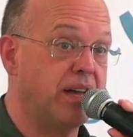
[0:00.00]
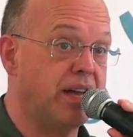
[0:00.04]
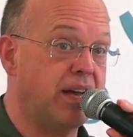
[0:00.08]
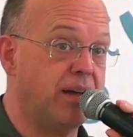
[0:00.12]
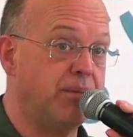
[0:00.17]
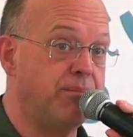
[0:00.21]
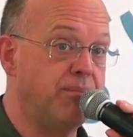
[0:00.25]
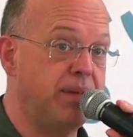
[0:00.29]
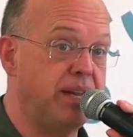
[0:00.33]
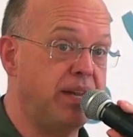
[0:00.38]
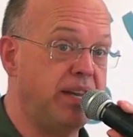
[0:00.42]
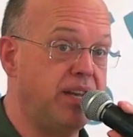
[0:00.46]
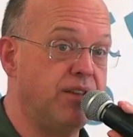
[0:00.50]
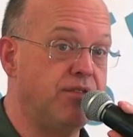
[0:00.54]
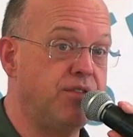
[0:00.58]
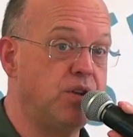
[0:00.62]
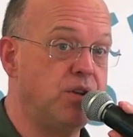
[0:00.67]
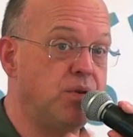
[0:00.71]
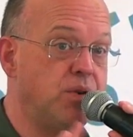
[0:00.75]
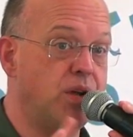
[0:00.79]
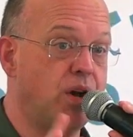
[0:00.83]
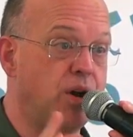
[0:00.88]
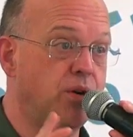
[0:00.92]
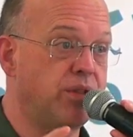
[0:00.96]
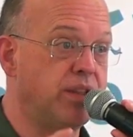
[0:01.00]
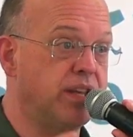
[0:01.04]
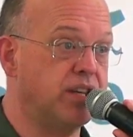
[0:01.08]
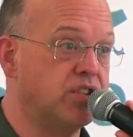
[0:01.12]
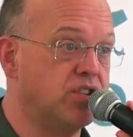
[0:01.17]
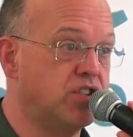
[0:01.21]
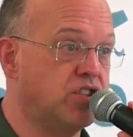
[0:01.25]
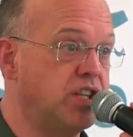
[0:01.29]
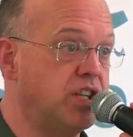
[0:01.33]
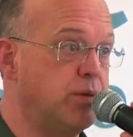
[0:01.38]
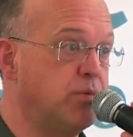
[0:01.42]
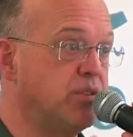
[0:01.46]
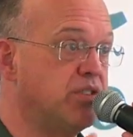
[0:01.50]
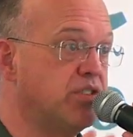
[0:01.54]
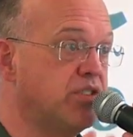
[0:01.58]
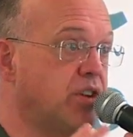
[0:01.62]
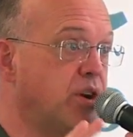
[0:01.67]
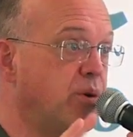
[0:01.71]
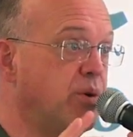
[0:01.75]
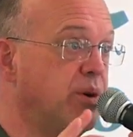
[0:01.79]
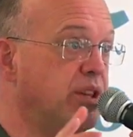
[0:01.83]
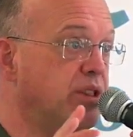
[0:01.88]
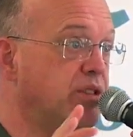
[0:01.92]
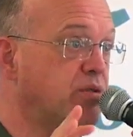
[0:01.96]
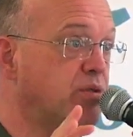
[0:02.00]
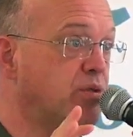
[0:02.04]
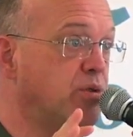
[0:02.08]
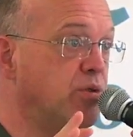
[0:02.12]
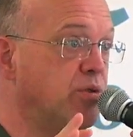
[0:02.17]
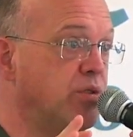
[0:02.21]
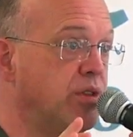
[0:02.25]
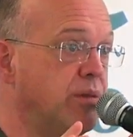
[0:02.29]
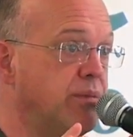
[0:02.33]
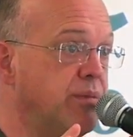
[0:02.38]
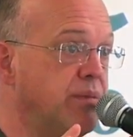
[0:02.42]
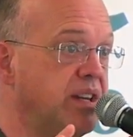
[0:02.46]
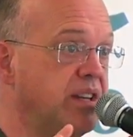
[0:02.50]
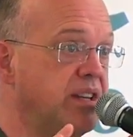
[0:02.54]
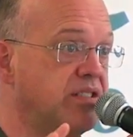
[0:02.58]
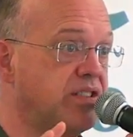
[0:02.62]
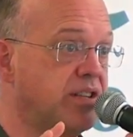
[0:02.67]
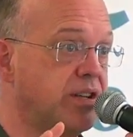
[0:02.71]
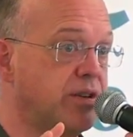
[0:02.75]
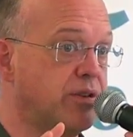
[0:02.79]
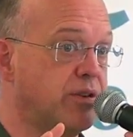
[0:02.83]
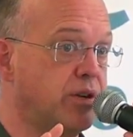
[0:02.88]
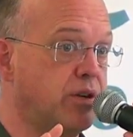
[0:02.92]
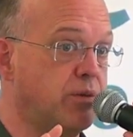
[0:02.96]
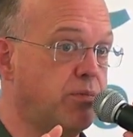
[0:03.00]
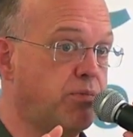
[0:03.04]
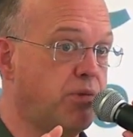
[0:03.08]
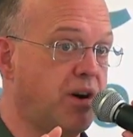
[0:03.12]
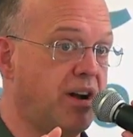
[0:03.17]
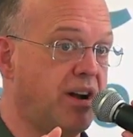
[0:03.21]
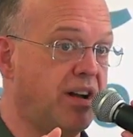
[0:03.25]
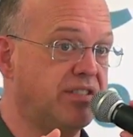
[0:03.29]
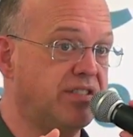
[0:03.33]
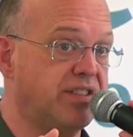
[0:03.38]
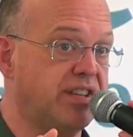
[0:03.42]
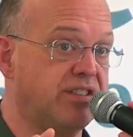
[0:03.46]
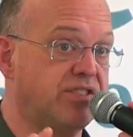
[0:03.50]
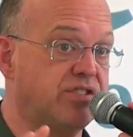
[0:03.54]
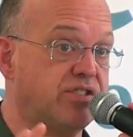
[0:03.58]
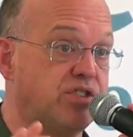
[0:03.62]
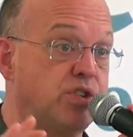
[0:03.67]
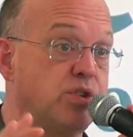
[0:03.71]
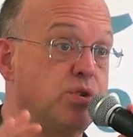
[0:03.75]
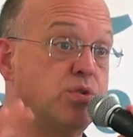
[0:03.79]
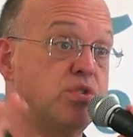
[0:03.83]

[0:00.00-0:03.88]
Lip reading: Many of you know that she was going through the ministerial process too.